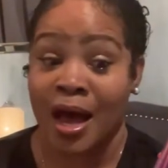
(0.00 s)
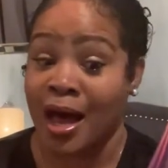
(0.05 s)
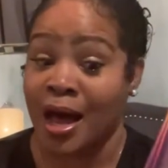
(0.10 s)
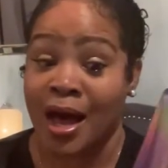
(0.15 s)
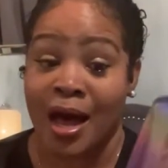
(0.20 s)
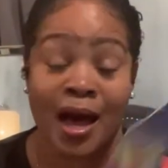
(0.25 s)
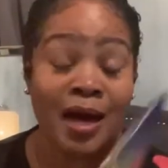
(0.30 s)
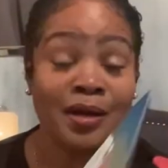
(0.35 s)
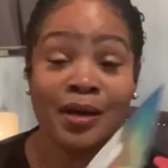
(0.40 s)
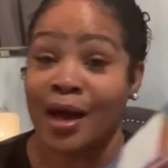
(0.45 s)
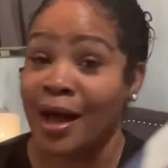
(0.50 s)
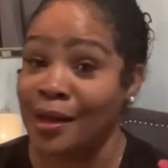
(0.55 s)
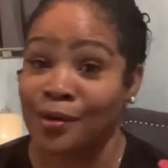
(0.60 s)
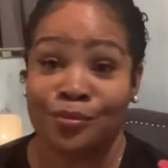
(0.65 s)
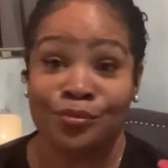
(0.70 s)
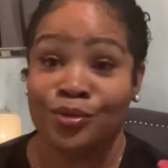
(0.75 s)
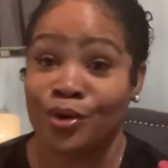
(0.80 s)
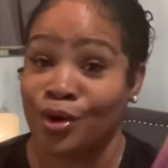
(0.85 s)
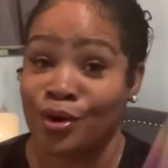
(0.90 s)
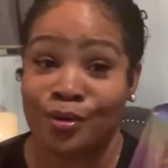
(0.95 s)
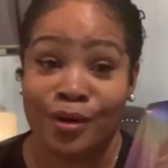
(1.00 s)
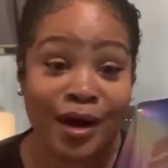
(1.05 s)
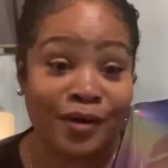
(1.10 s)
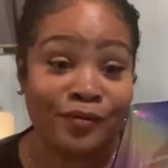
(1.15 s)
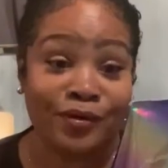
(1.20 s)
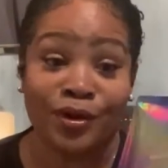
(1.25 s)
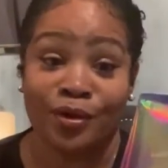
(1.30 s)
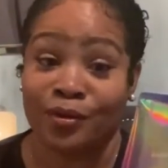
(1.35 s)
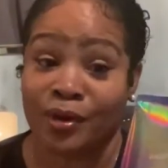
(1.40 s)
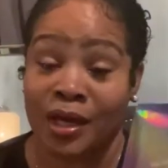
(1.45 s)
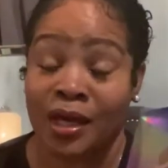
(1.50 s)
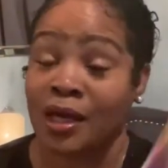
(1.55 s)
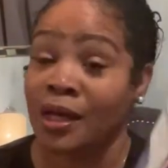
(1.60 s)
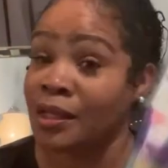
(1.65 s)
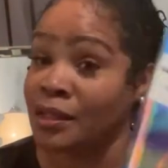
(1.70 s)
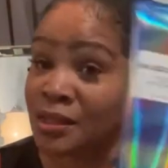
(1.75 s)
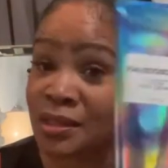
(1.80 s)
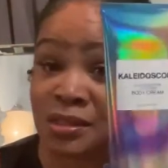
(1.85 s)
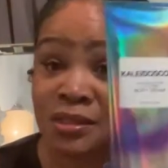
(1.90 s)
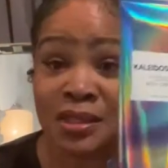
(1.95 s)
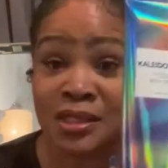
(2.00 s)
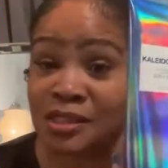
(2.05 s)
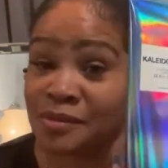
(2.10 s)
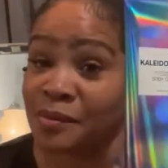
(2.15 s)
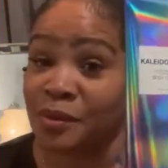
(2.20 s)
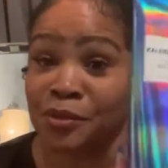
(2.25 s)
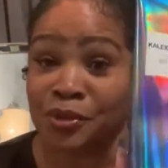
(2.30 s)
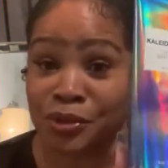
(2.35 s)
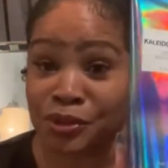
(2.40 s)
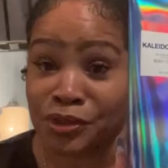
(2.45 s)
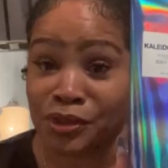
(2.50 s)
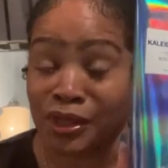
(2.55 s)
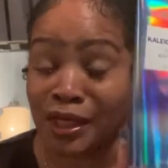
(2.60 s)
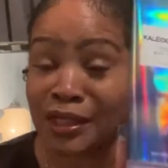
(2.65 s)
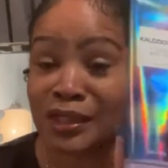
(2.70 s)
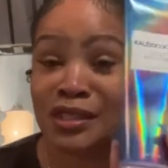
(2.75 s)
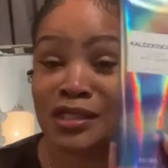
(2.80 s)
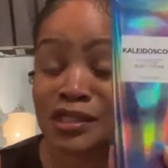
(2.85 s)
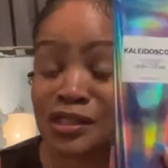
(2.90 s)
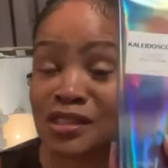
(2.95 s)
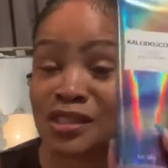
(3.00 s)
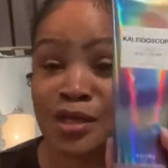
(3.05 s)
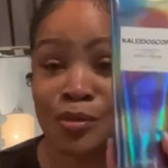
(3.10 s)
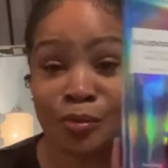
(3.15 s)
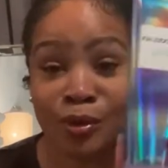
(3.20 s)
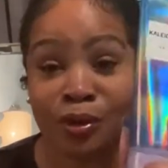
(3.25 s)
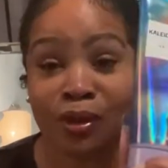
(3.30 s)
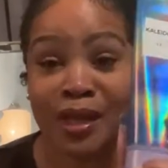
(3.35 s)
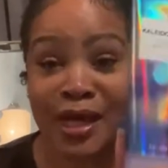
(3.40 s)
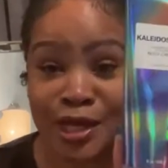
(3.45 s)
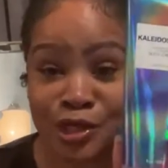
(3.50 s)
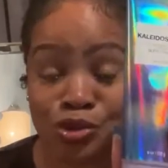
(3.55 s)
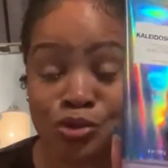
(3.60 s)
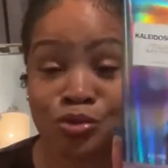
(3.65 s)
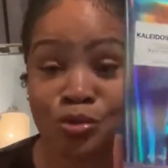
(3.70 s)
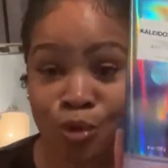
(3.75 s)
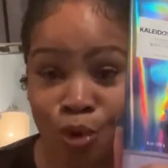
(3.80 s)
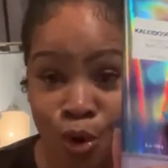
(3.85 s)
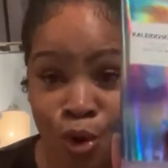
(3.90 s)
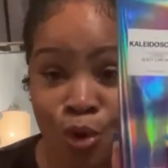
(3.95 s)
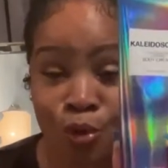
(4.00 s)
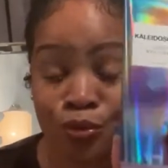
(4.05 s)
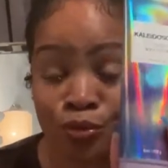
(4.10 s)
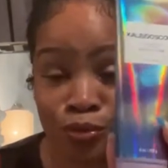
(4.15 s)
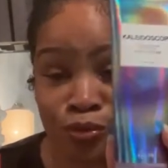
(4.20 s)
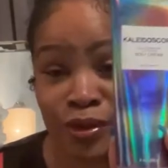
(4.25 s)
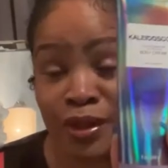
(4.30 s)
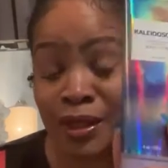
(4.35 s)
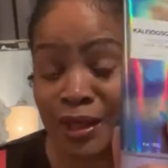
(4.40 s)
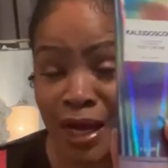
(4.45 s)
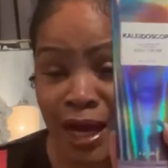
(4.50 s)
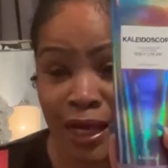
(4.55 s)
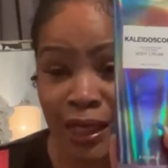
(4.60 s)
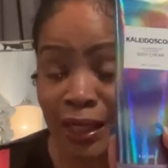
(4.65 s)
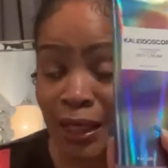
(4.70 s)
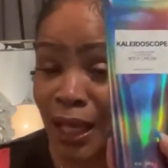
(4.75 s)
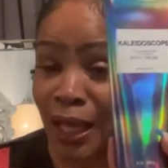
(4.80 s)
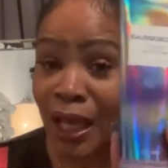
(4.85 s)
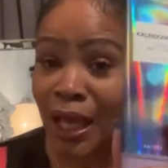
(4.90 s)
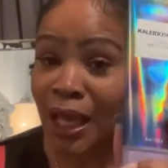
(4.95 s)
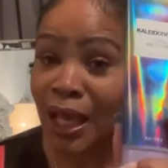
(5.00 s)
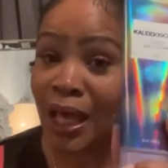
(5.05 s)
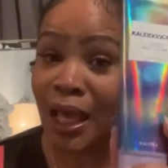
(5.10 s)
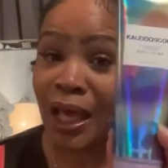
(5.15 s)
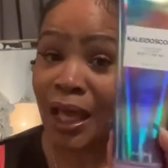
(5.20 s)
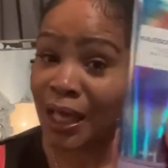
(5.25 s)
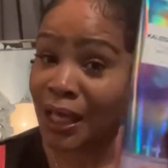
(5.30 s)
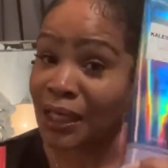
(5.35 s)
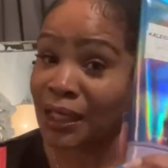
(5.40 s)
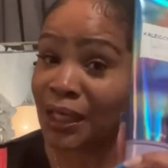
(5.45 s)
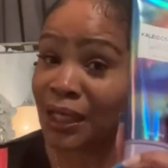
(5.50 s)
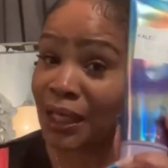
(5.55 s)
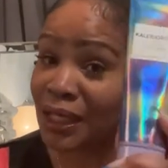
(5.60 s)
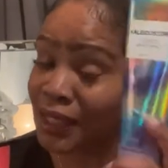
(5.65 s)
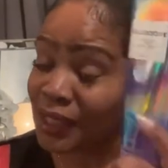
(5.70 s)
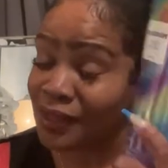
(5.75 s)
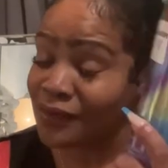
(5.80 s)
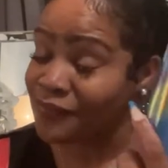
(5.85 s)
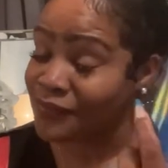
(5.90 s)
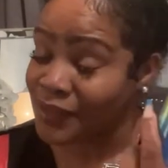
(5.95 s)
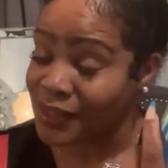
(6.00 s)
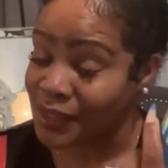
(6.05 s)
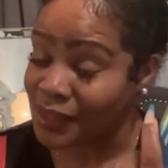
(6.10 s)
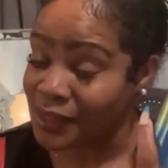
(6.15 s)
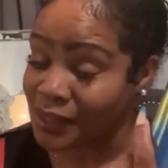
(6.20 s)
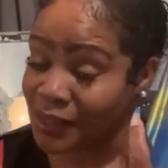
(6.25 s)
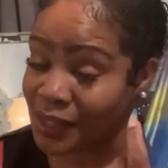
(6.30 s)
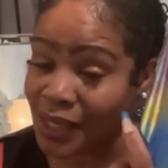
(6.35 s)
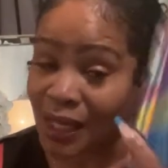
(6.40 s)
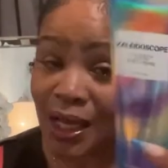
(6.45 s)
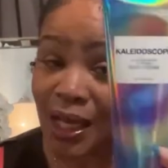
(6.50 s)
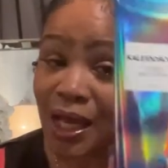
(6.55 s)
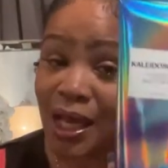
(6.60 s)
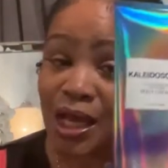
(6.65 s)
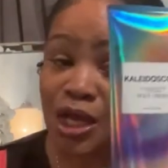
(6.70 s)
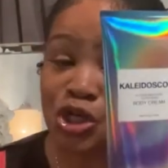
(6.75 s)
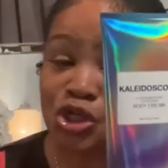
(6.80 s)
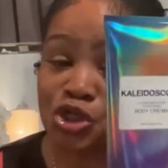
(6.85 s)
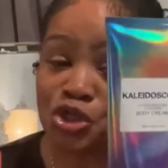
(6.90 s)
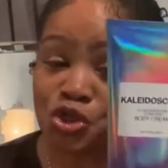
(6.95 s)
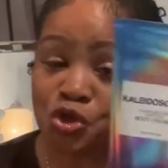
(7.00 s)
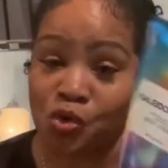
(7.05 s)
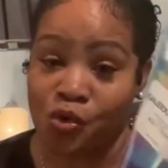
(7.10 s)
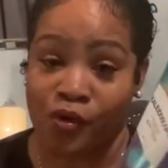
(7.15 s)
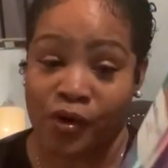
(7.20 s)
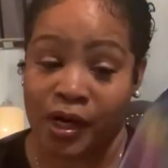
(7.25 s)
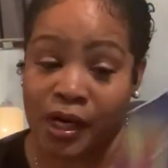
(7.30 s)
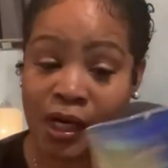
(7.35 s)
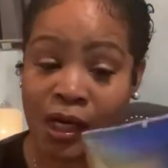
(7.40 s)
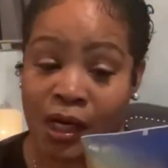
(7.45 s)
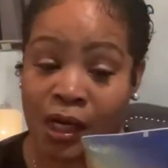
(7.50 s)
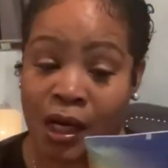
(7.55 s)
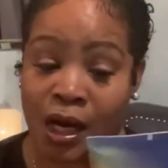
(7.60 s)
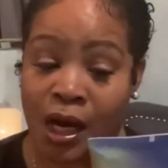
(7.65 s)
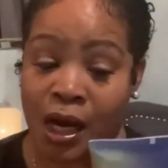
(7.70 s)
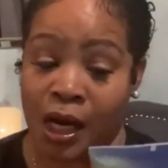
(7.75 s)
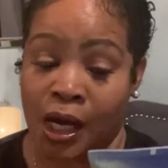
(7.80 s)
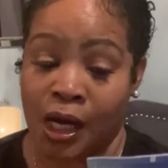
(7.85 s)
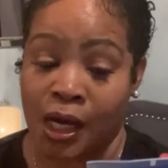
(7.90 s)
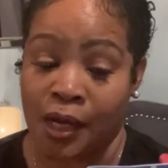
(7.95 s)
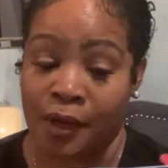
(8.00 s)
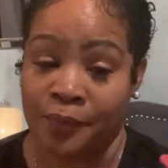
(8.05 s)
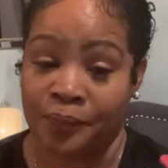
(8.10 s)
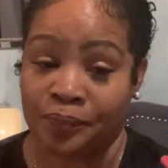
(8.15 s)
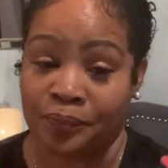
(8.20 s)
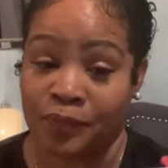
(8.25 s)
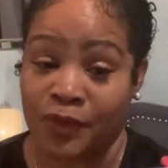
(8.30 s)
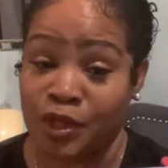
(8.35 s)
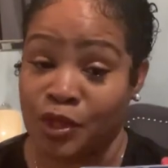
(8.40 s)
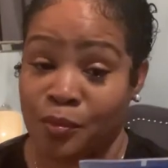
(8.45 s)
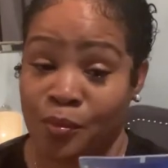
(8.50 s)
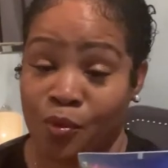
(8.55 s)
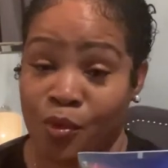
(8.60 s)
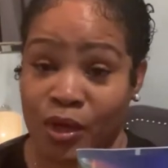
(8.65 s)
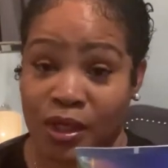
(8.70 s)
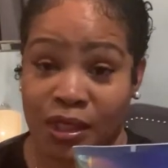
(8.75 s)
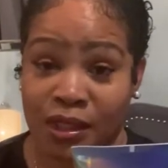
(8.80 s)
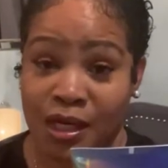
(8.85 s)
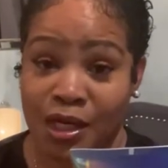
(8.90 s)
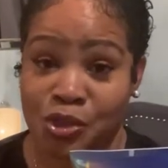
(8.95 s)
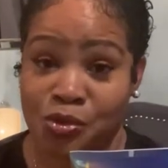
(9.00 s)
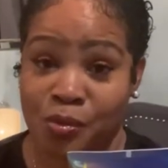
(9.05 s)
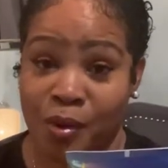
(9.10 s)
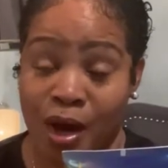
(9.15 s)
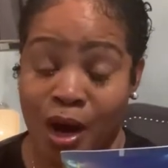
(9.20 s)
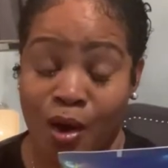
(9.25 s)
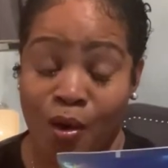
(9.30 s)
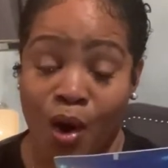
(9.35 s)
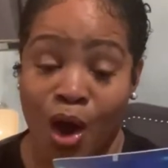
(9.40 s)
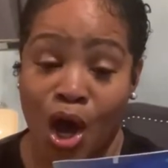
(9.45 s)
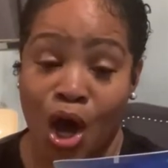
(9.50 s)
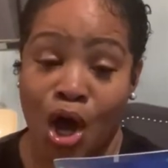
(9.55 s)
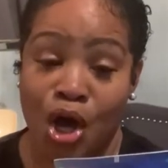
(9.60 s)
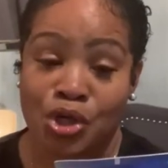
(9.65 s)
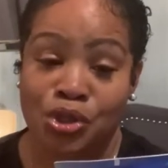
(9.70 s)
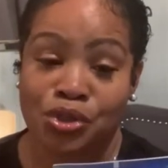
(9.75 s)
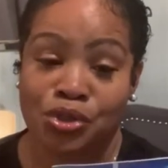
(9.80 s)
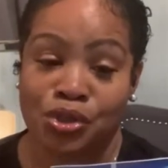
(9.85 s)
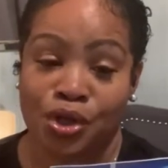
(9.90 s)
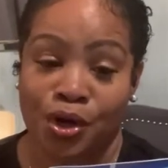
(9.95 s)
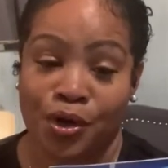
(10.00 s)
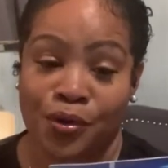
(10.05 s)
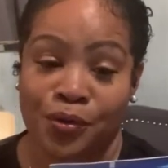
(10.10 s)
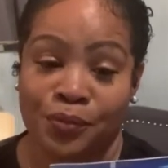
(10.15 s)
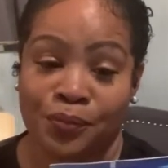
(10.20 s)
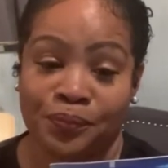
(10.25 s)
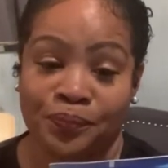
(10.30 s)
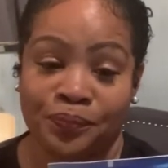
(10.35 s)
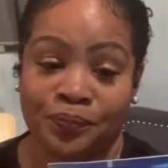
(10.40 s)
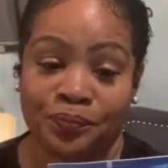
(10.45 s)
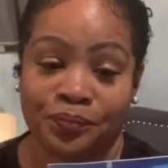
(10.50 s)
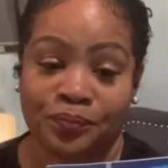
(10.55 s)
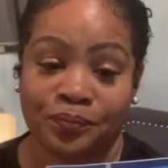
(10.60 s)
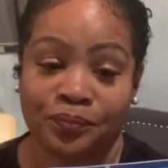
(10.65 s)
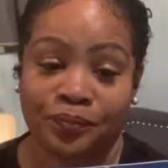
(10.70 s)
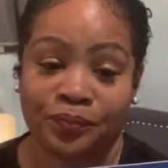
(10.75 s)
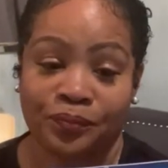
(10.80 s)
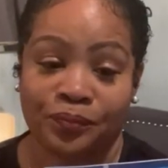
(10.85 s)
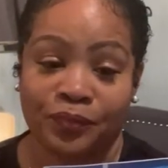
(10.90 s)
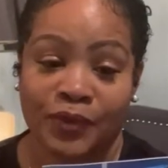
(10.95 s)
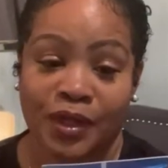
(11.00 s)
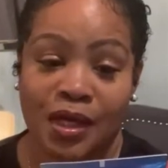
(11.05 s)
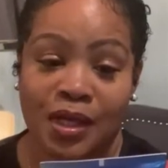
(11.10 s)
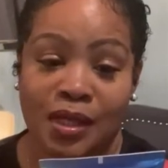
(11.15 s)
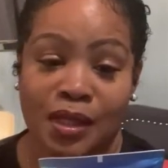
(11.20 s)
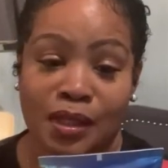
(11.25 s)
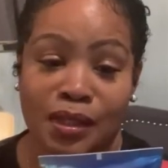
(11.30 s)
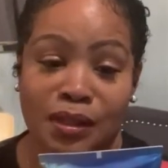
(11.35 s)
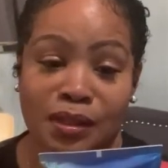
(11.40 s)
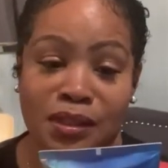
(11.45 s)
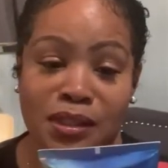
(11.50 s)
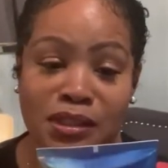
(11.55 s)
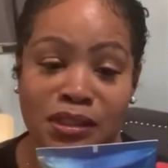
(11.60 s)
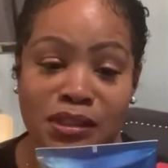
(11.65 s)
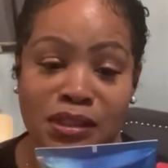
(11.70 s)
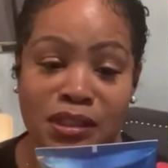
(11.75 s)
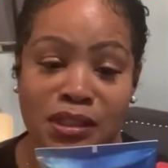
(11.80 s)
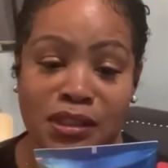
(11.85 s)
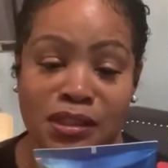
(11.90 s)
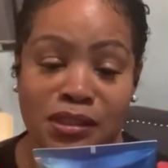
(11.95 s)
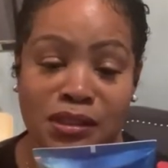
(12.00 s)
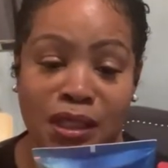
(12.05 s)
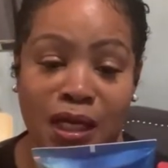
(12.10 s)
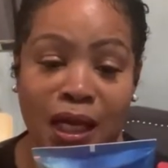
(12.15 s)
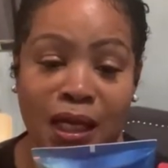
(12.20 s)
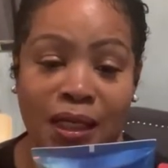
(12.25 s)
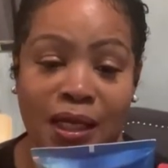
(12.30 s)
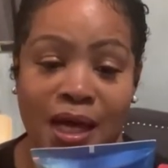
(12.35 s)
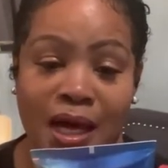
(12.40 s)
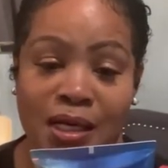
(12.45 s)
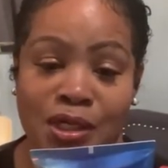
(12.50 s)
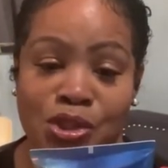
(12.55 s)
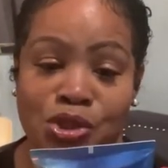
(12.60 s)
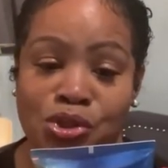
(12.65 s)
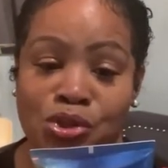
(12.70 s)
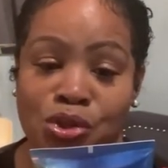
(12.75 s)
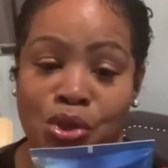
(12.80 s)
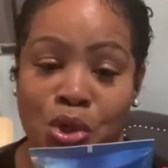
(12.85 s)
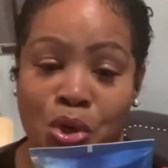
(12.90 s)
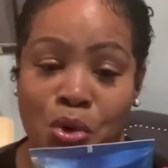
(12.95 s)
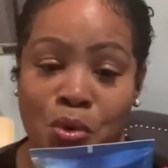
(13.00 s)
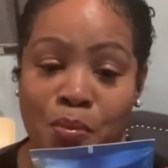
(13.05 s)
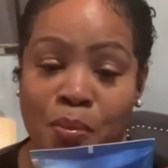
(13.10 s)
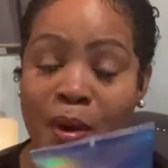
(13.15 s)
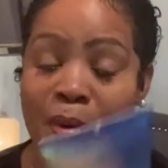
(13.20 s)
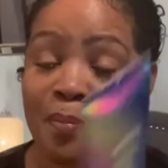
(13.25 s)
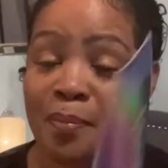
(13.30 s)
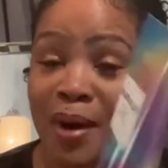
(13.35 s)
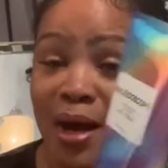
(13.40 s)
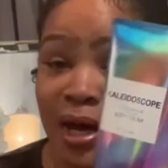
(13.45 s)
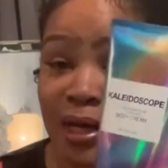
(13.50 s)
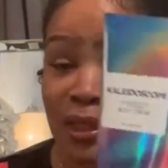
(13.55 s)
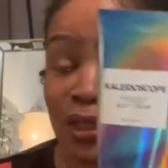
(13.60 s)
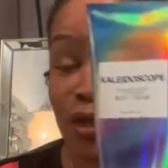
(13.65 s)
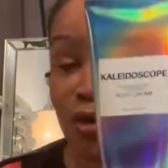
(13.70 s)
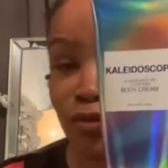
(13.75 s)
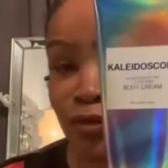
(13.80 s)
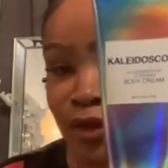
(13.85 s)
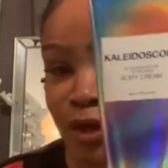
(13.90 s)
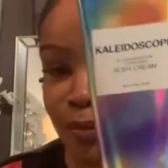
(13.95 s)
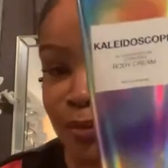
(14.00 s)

I don't know. I really don't care. This thing smells good. Like, this thing will last you all through the night and even during in the morning as well. So this is Kaleidoscope Body Cream.